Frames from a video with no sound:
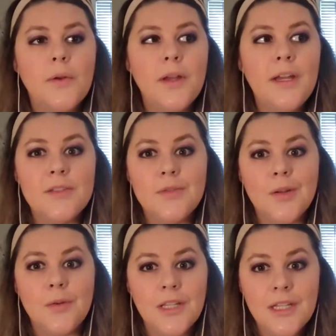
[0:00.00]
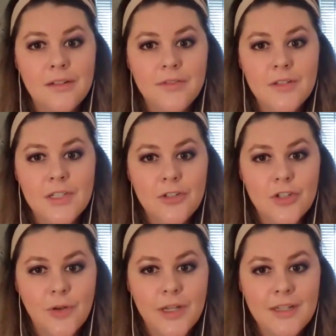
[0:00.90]
it's a really confusing
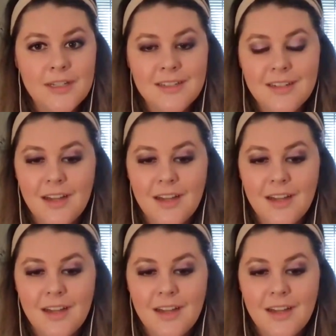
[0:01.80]
joint.